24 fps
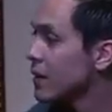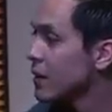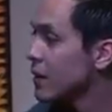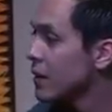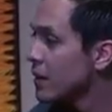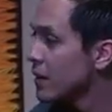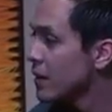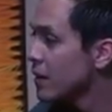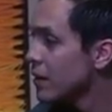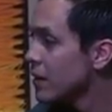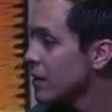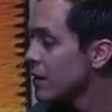
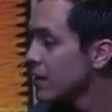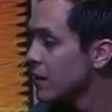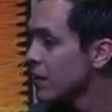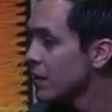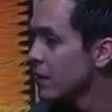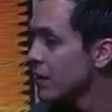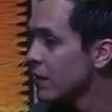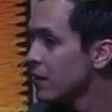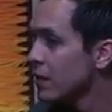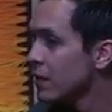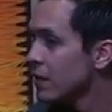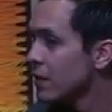
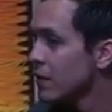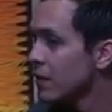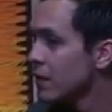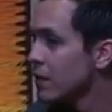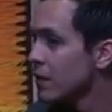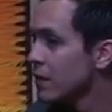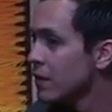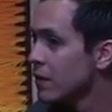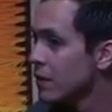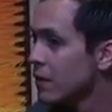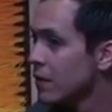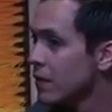
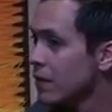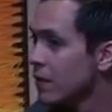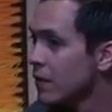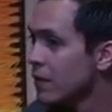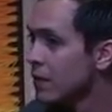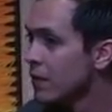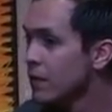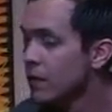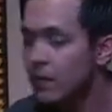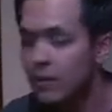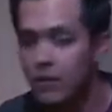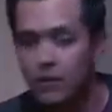
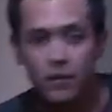[no speech]